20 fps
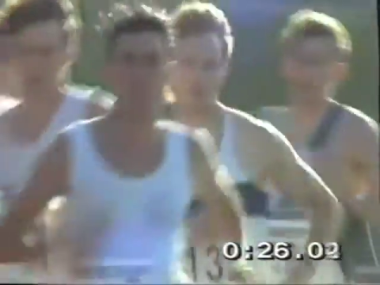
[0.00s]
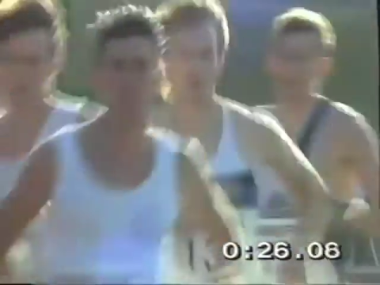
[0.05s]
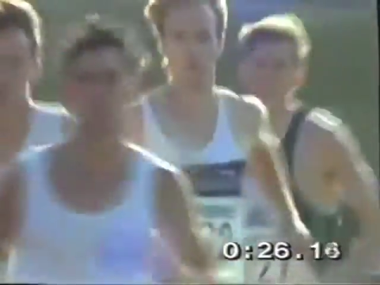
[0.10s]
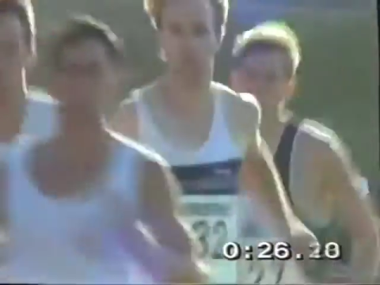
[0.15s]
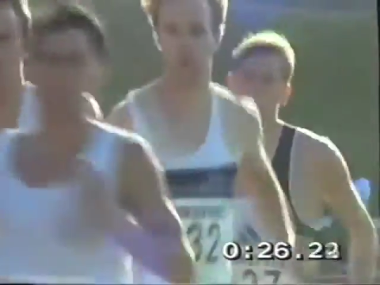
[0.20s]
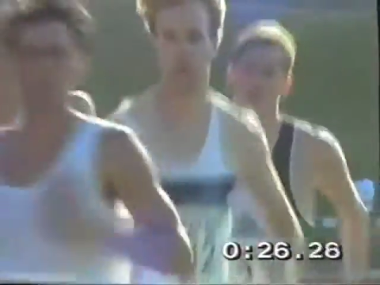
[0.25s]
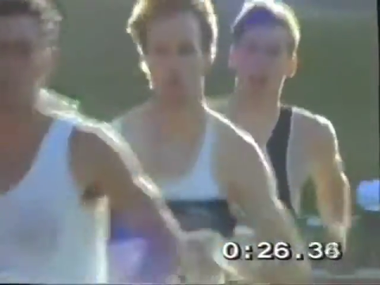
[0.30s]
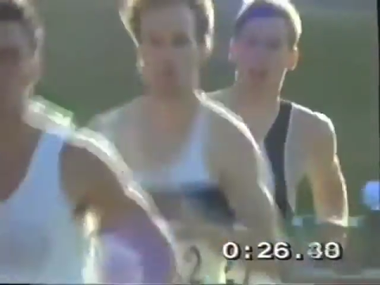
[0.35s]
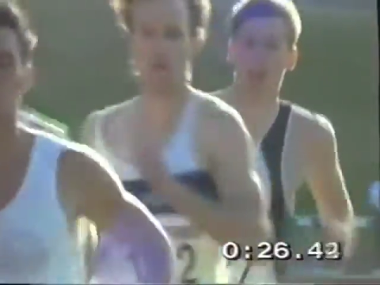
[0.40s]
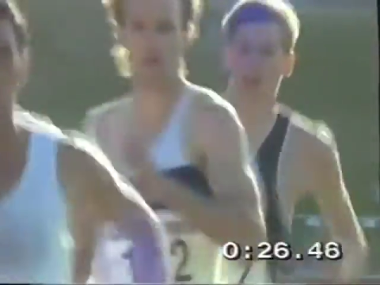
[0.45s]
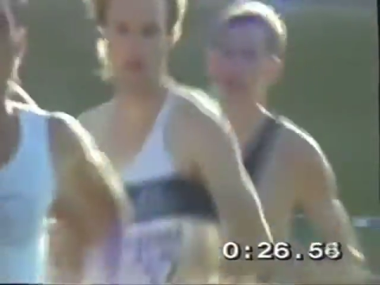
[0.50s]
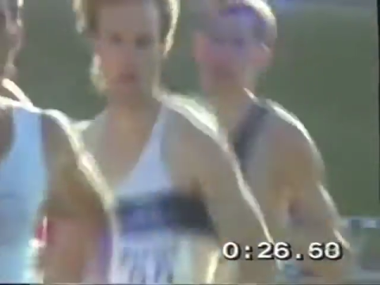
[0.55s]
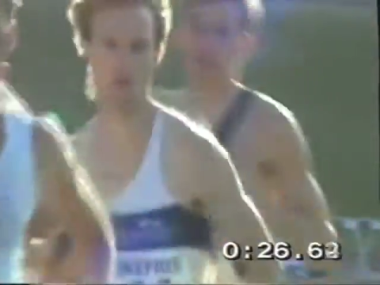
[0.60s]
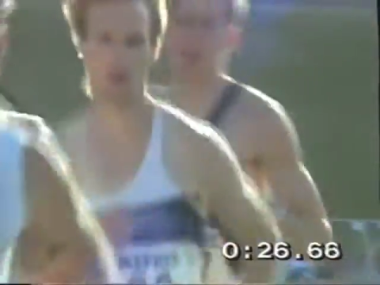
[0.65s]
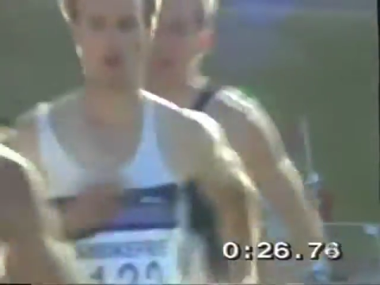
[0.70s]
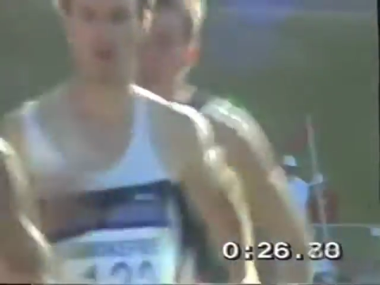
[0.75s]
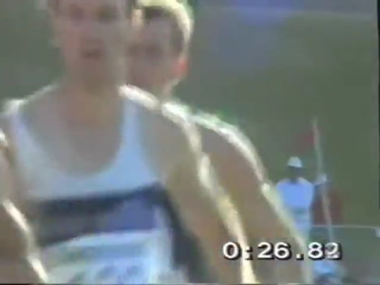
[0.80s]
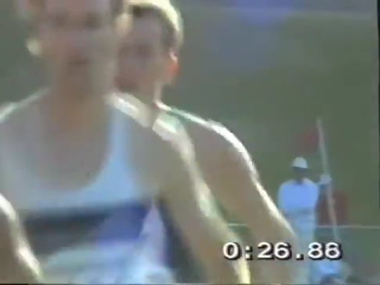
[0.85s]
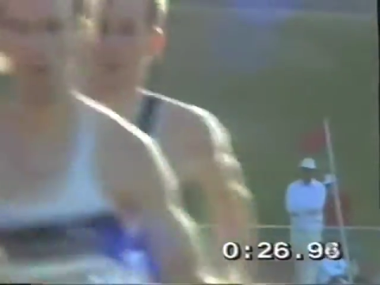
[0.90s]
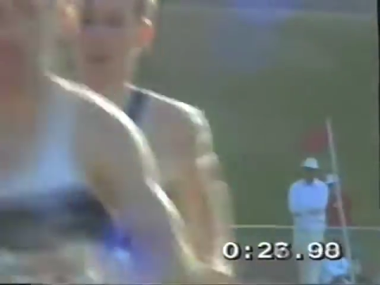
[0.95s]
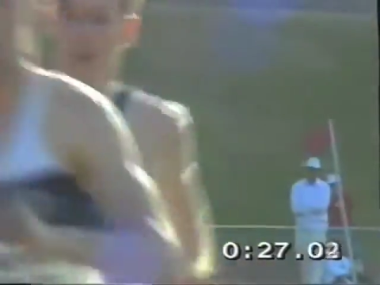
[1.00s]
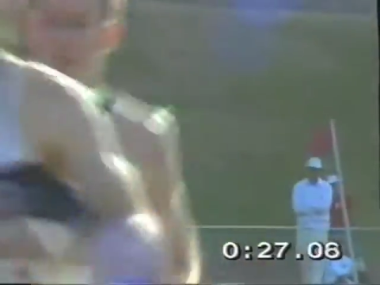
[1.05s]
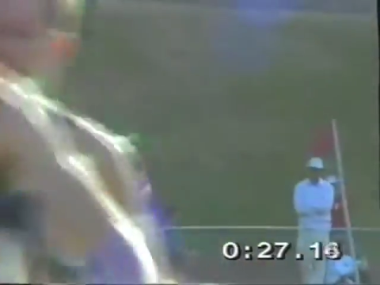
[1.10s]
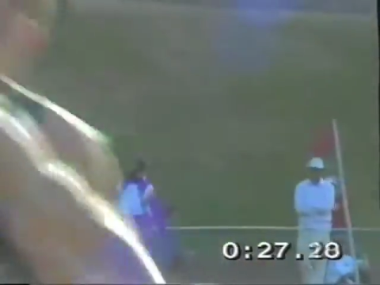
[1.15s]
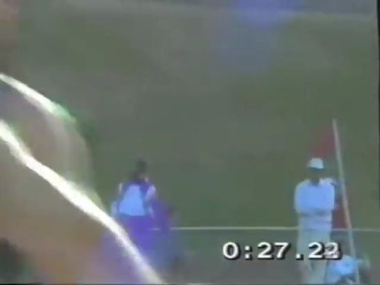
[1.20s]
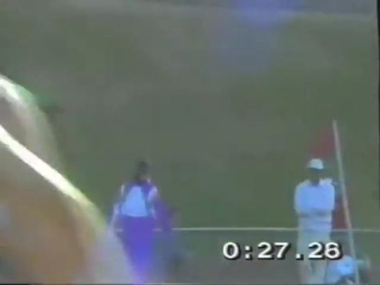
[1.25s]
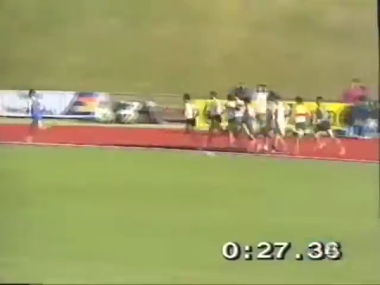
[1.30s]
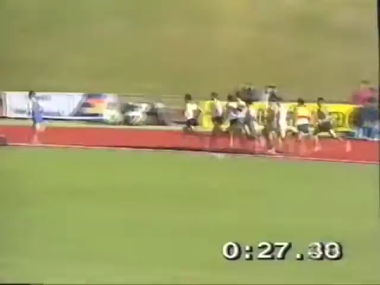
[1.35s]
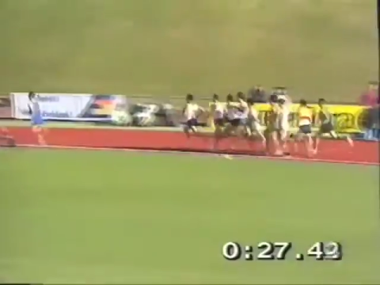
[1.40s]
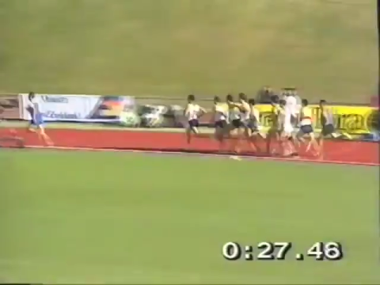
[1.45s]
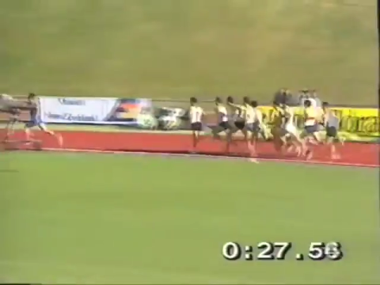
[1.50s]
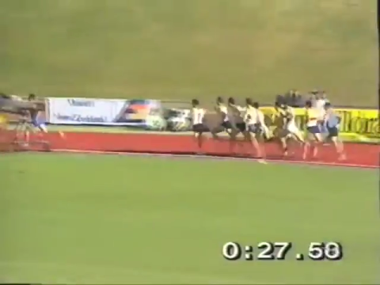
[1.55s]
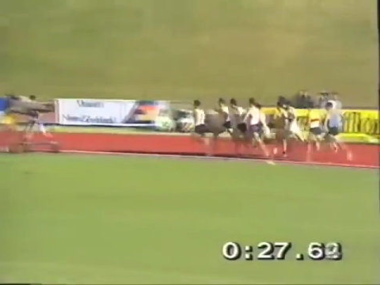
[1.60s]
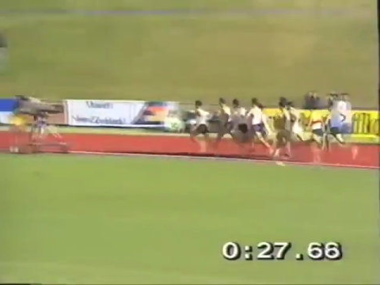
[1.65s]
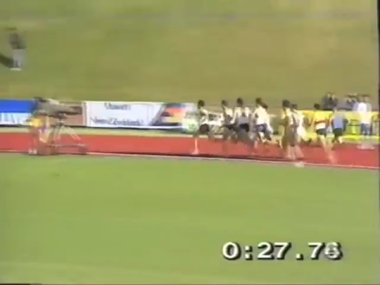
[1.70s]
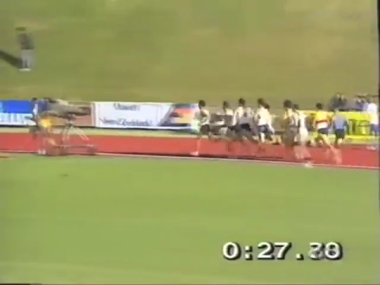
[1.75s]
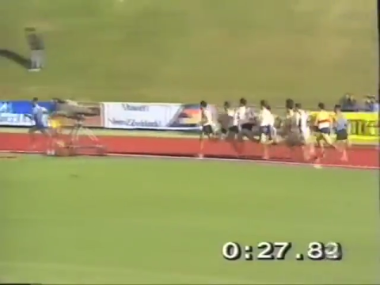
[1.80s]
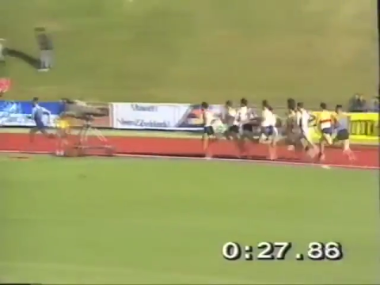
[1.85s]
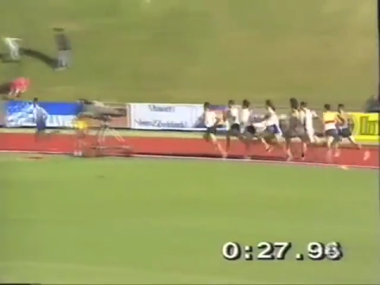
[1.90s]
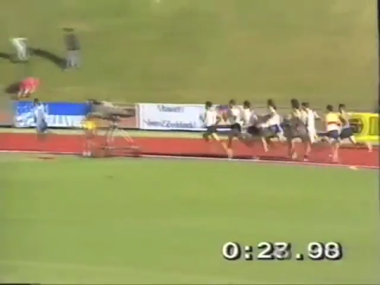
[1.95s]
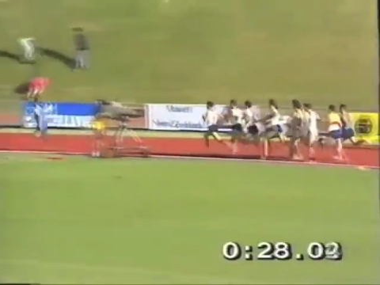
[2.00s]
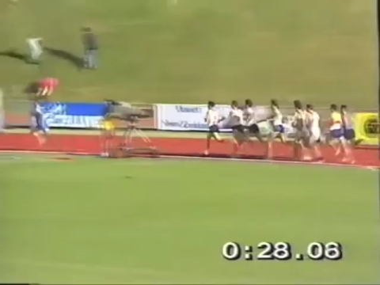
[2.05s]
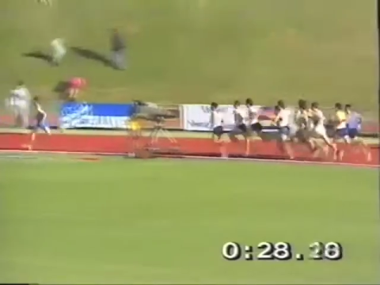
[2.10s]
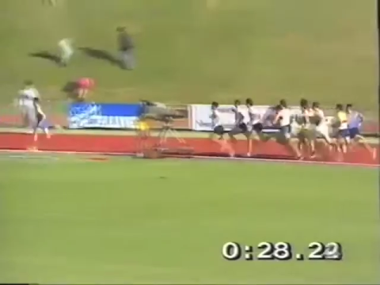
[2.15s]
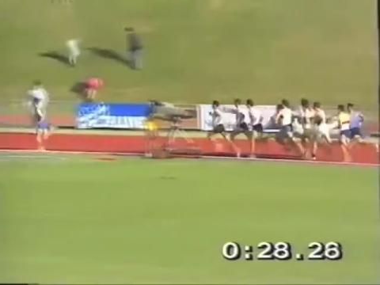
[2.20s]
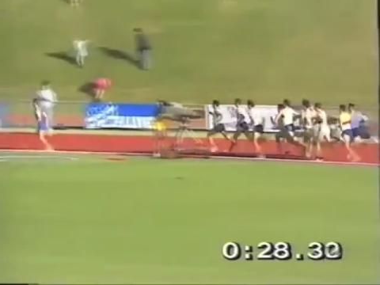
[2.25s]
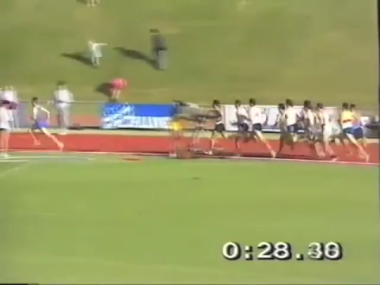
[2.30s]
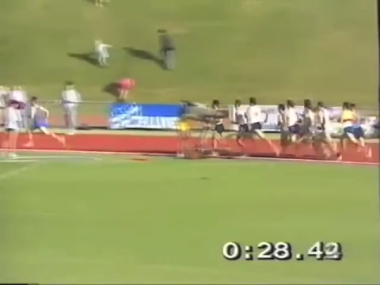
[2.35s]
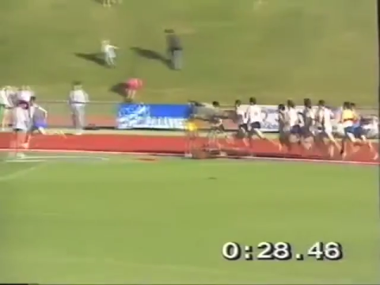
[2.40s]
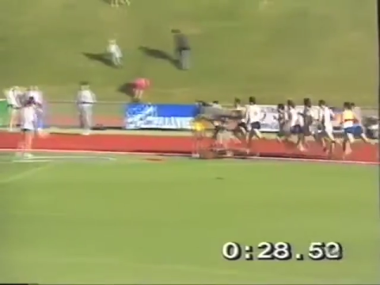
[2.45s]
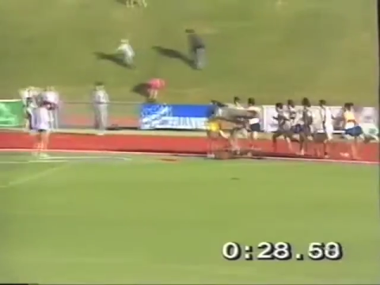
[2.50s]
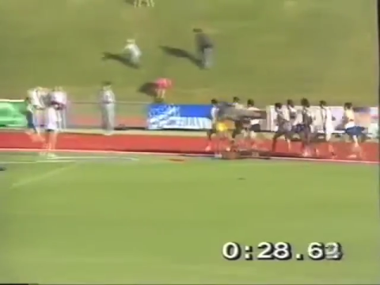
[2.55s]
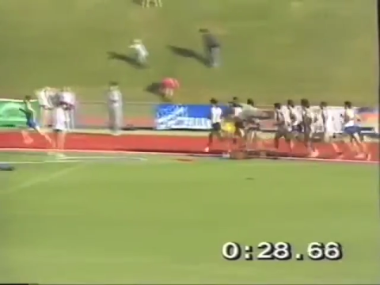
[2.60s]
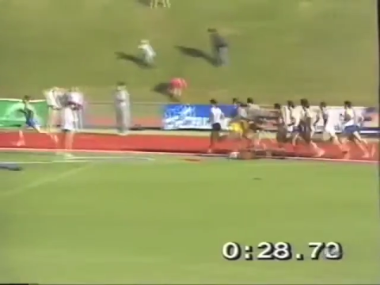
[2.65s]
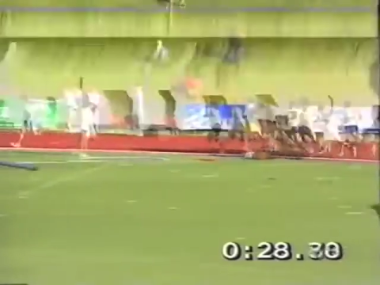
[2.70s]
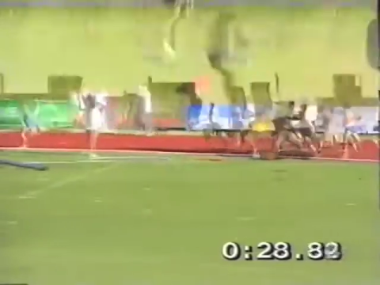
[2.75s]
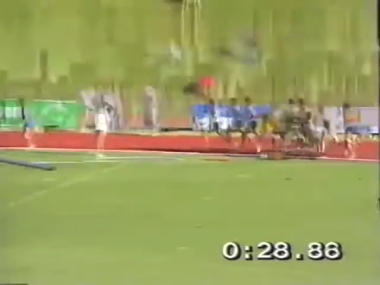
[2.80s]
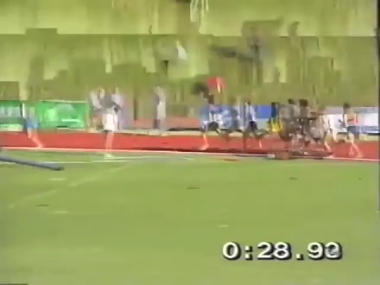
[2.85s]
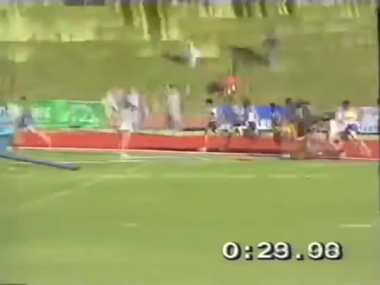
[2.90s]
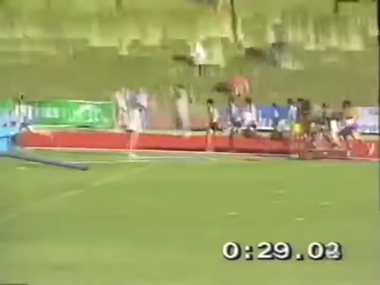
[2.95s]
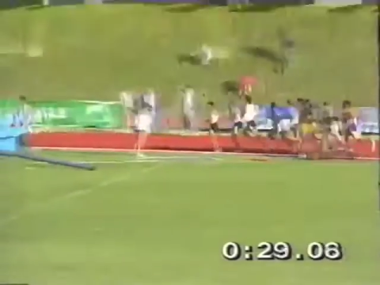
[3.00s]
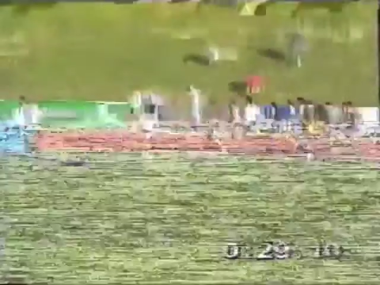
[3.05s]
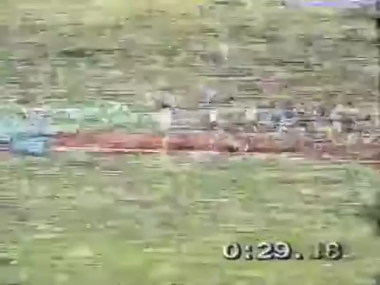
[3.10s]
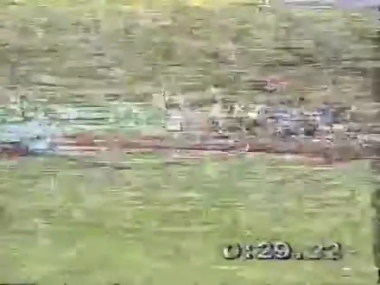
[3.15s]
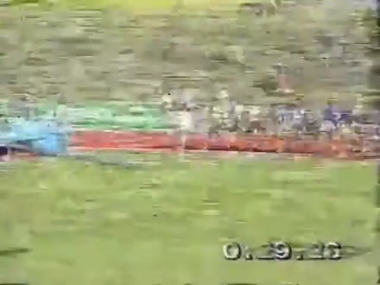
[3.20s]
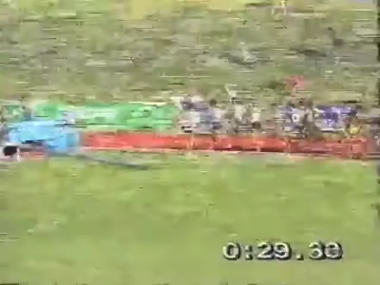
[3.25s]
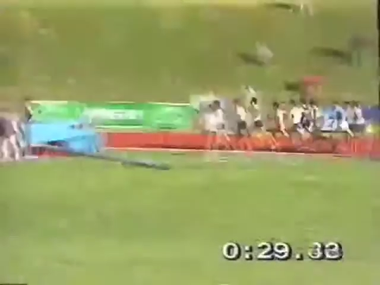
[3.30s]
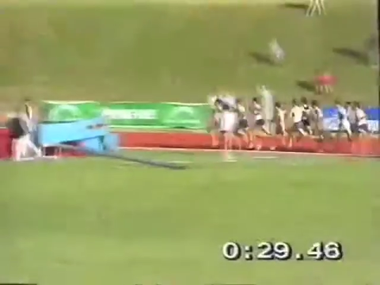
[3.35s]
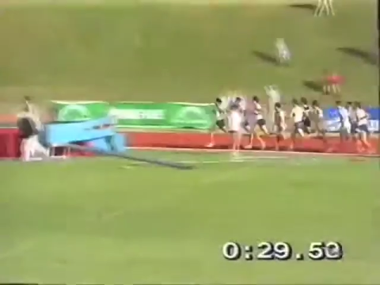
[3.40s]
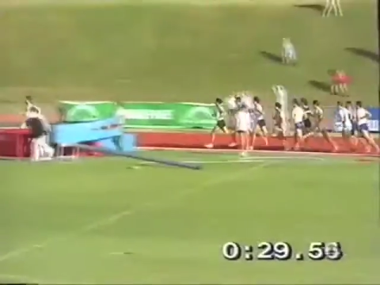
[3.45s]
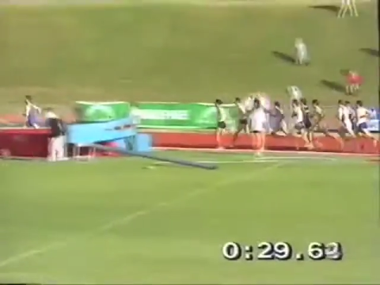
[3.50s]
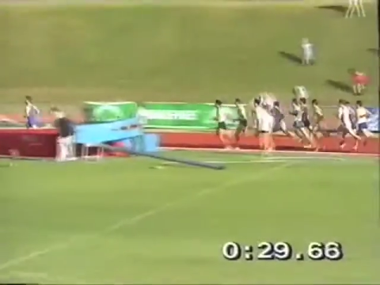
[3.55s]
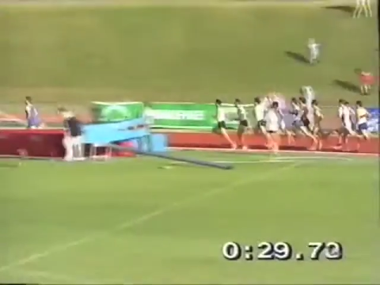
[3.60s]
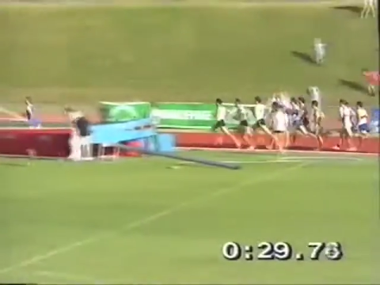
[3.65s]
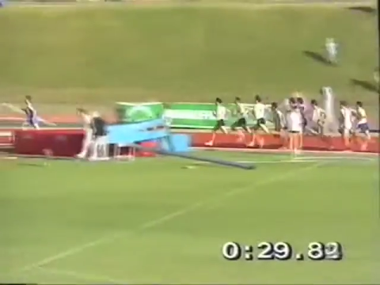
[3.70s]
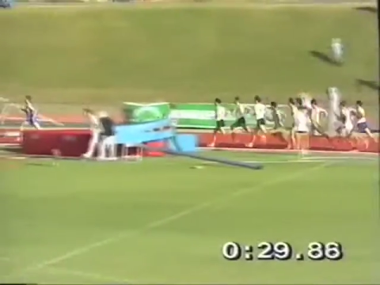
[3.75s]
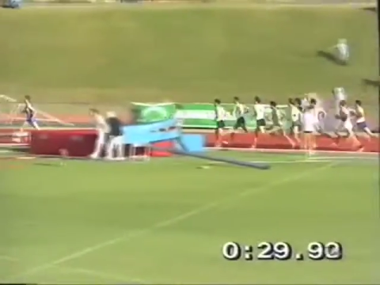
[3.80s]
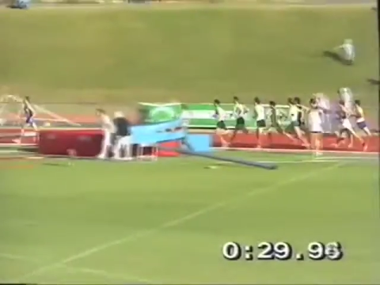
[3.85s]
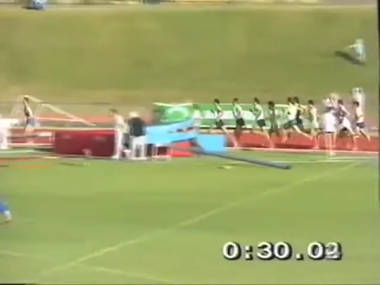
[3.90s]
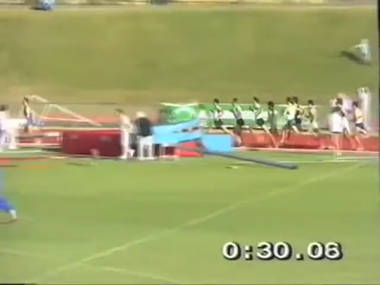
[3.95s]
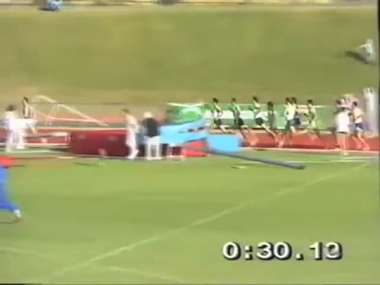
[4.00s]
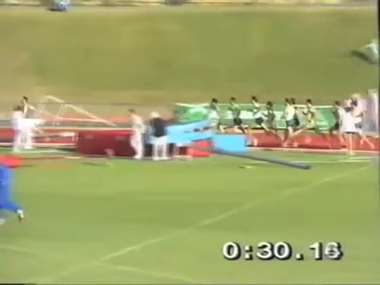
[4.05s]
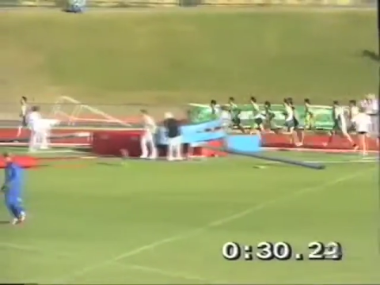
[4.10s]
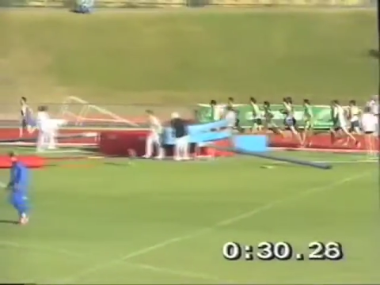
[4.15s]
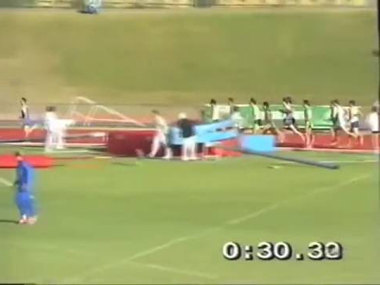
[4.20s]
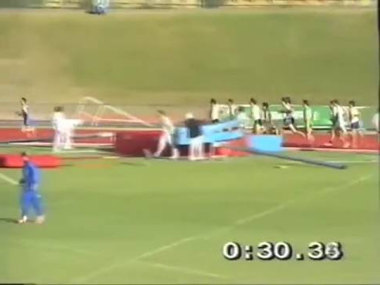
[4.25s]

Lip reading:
[unreadable: no face in view]